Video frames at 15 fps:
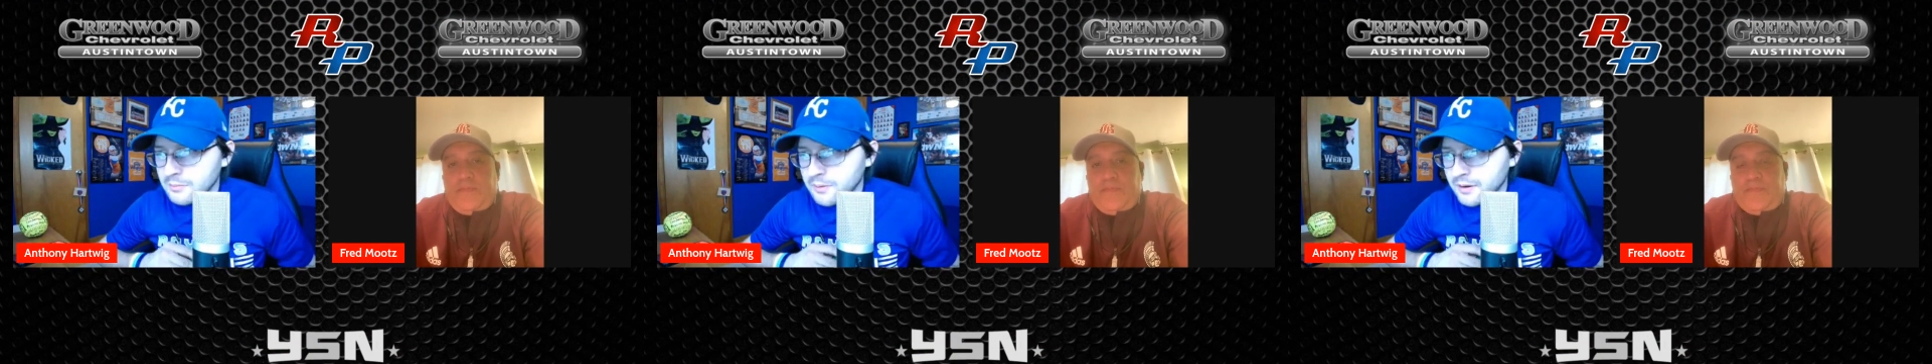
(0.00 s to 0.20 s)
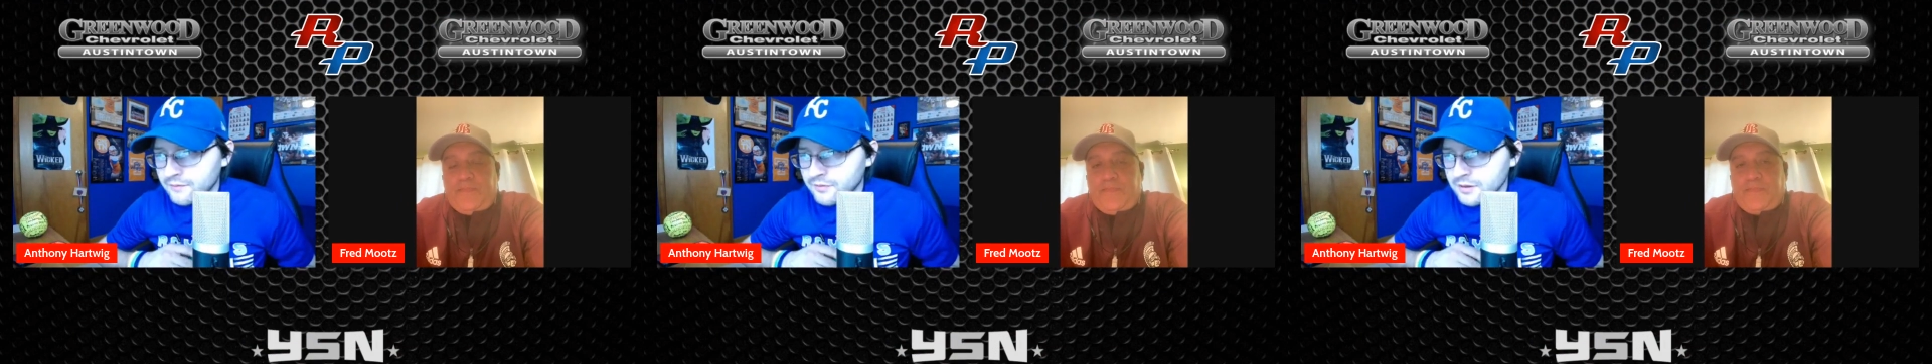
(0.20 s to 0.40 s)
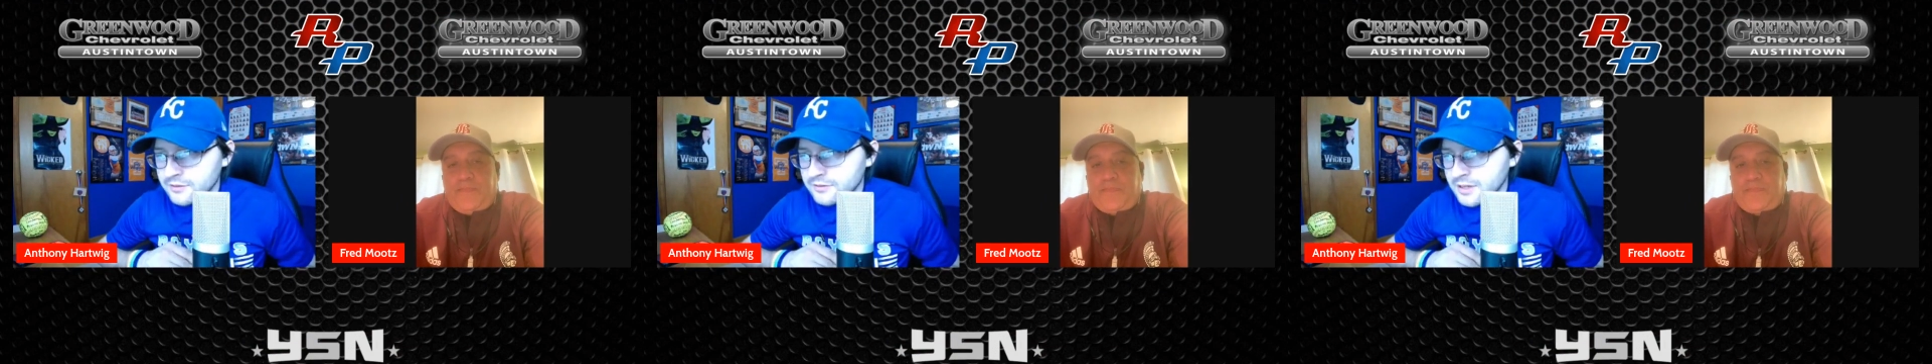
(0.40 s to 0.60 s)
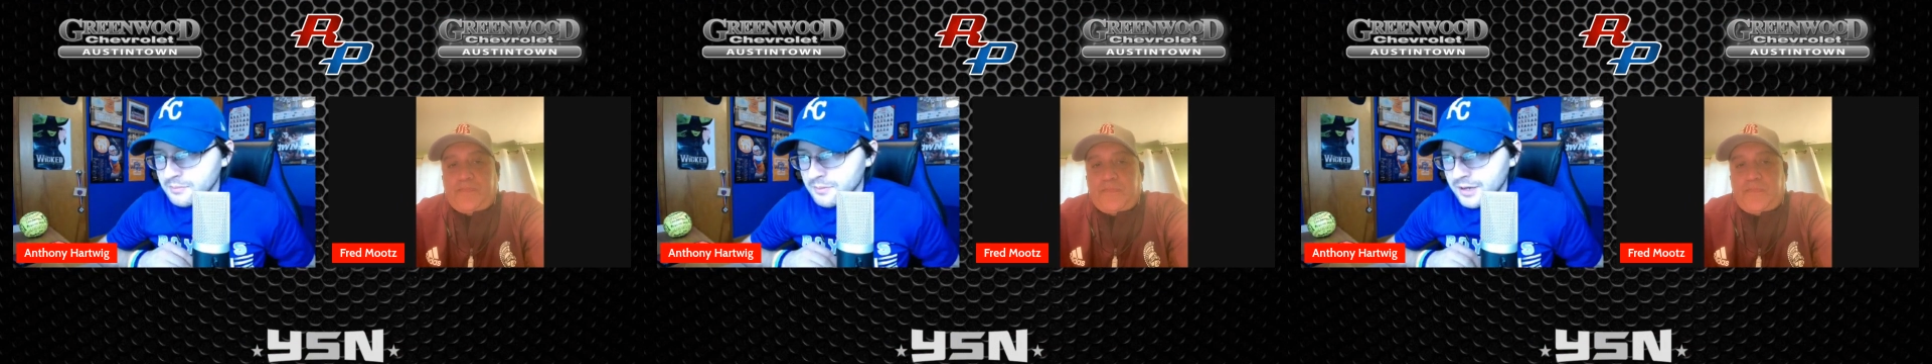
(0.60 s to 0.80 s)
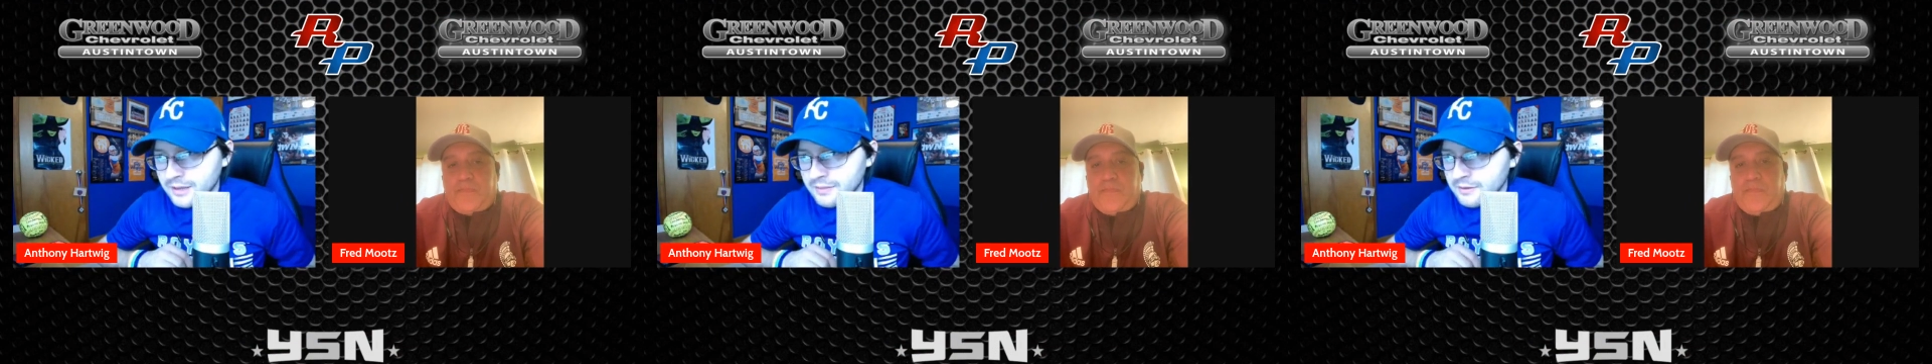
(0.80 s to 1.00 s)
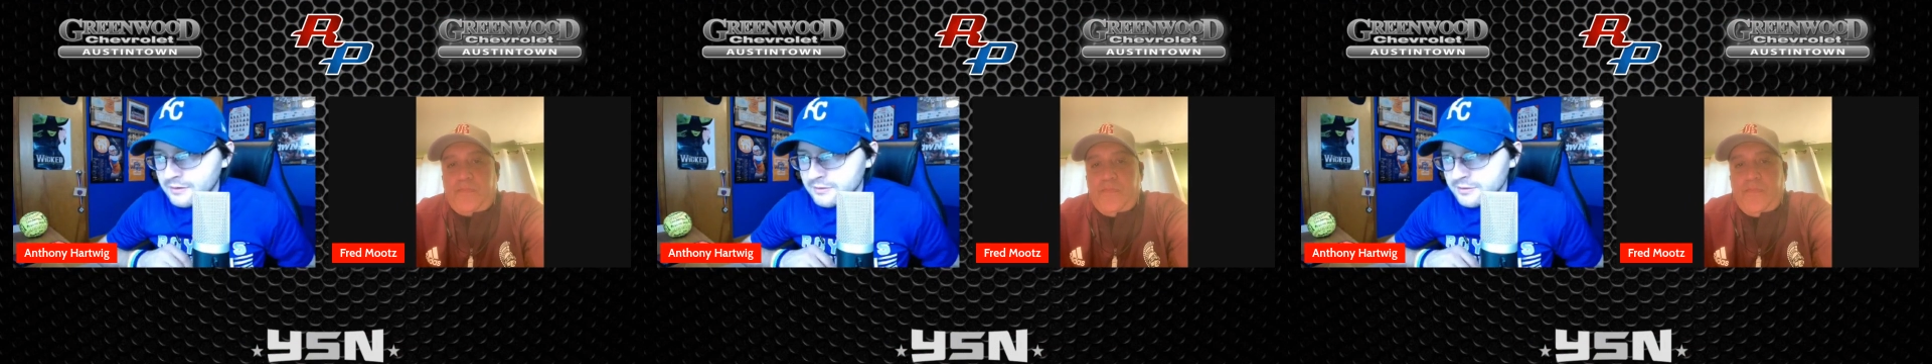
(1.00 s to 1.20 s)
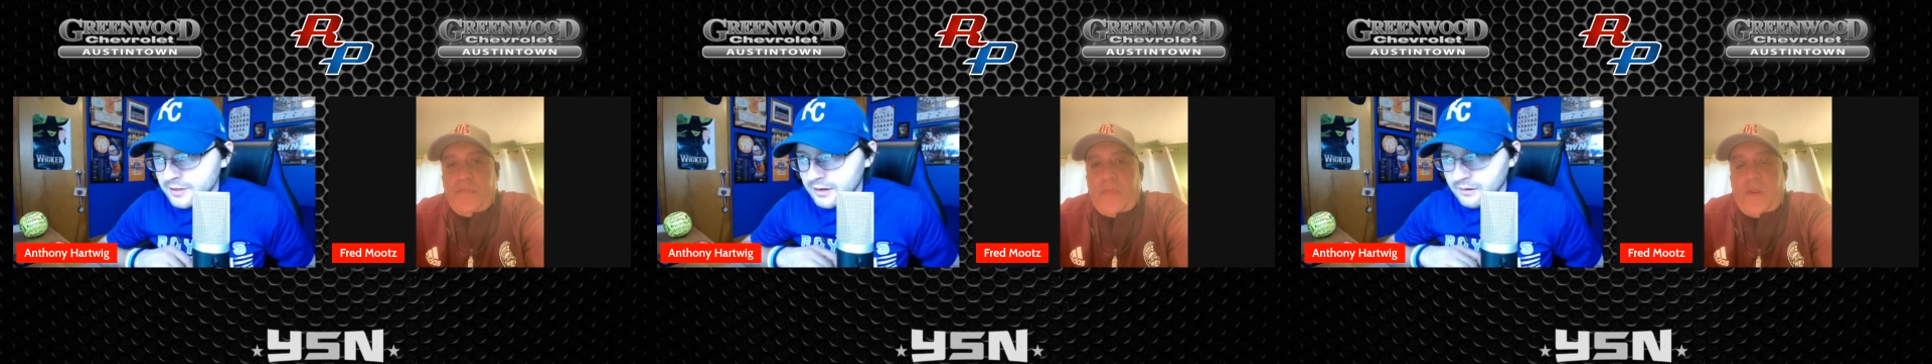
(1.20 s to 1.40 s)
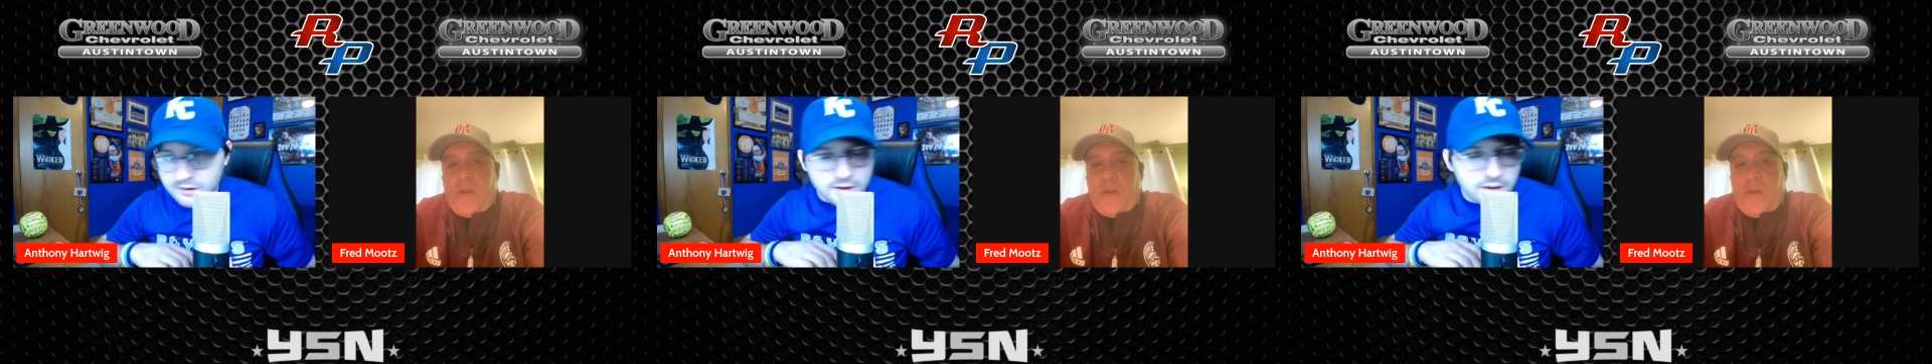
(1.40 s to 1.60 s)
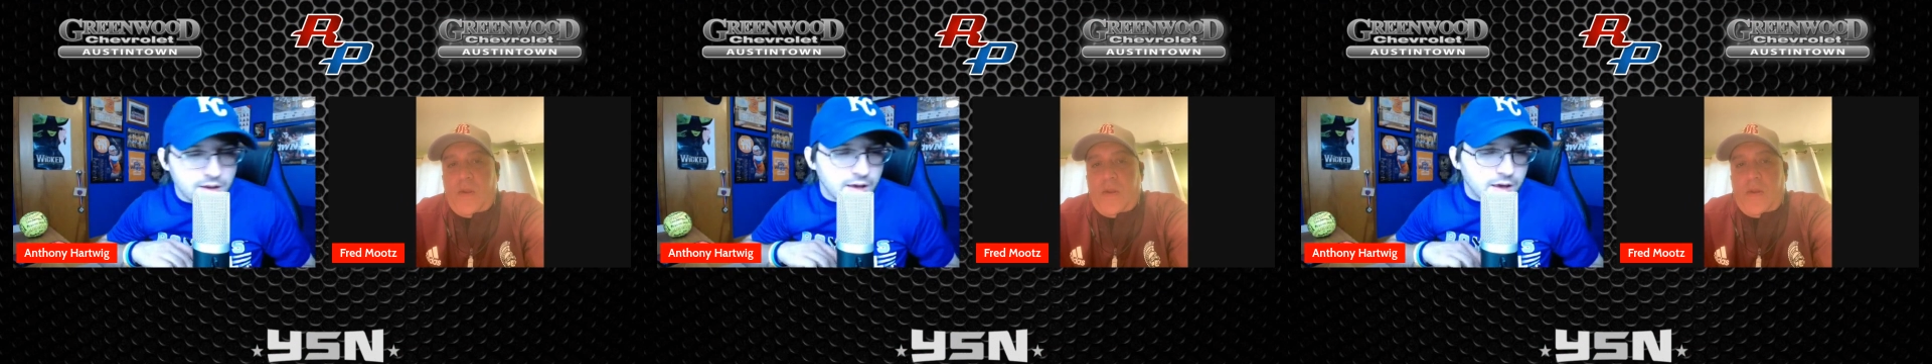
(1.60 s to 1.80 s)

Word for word: big for this team again this year, and